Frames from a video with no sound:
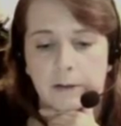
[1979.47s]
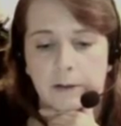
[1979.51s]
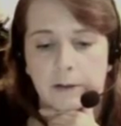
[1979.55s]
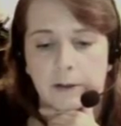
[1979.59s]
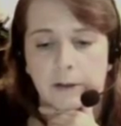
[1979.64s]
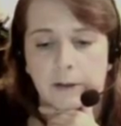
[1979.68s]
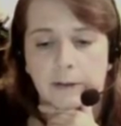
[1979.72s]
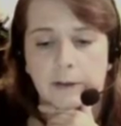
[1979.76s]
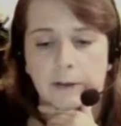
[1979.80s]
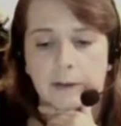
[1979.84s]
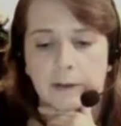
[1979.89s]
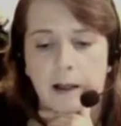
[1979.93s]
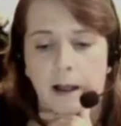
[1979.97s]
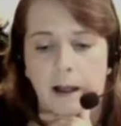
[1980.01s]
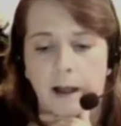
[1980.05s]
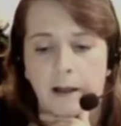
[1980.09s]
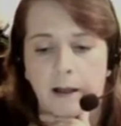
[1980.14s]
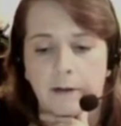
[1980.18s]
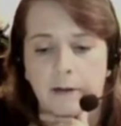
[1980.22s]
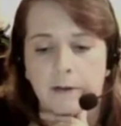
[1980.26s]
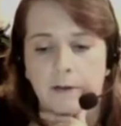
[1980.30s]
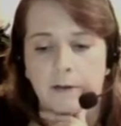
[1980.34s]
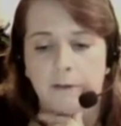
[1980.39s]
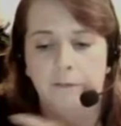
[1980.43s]

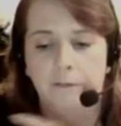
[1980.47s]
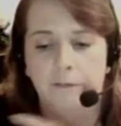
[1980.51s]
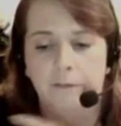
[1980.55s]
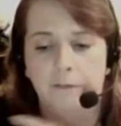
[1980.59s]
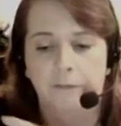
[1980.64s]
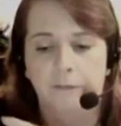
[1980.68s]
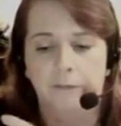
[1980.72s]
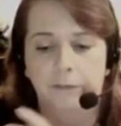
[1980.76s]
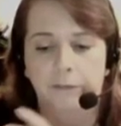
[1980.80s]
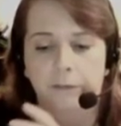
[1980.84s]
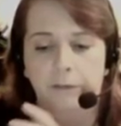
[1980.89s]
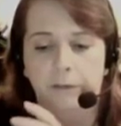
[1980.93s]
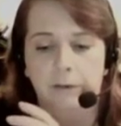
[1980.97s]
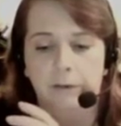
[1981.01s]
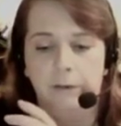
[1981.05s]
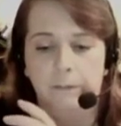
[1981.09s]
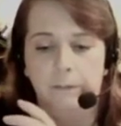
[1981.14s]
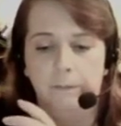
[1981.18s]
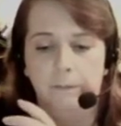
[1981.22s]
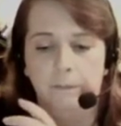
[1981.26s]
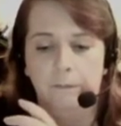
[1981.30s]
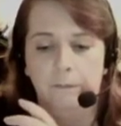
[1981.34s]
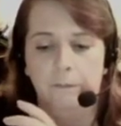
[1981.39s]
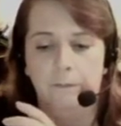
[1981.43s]
lot of
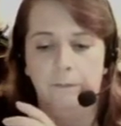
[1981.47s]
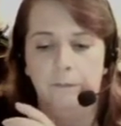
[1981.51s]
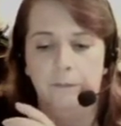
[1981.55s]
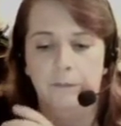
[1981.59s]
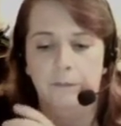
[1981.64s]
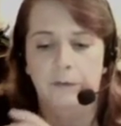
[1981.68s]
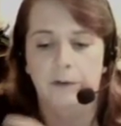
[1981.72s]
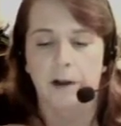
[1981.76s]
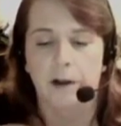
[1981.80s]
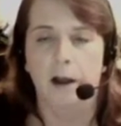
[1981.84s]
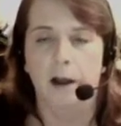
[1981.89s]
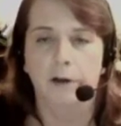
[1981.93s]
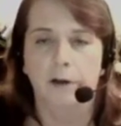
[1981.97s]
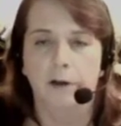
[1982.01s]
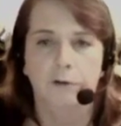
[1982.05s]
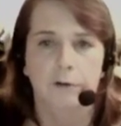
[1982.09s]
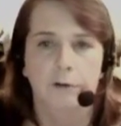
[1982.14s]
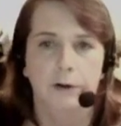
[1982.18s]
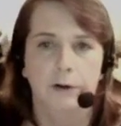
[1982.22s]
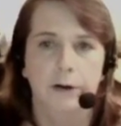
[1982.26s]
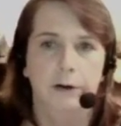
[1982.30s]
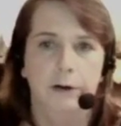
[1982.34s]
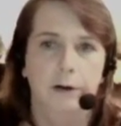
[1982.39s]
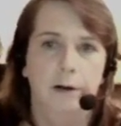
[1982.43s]

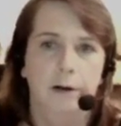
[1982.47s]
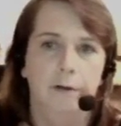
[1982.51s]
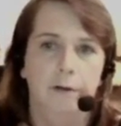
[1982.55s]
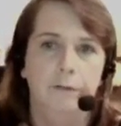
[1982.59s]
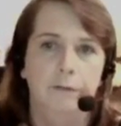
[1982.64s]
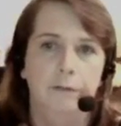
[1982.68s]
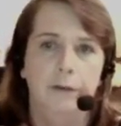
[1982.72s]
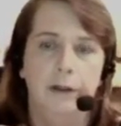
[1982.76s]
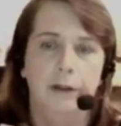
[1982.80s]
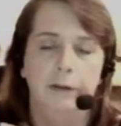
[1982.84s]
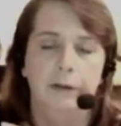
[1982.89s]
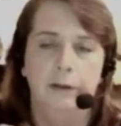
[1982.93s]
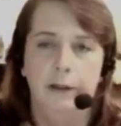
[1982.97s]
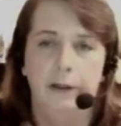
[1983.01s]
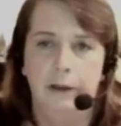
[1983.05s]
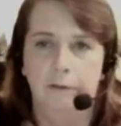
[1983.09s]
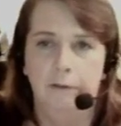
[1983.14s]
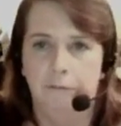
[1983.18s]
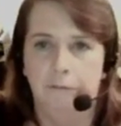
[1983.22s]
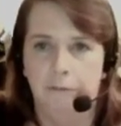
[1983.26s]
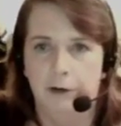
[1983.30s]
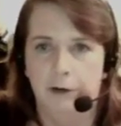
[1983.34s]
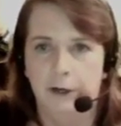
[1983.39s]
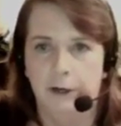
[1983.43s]
doctrine that
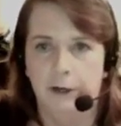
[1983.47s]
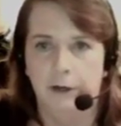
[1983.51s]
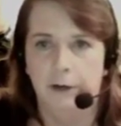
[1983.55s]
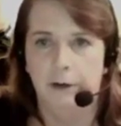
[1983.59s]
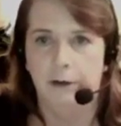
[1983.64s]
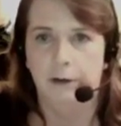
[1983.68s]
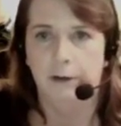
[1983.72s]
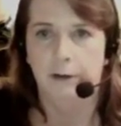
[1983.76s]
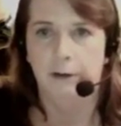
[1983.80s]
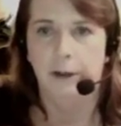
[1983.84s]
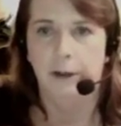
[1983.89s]
they've written.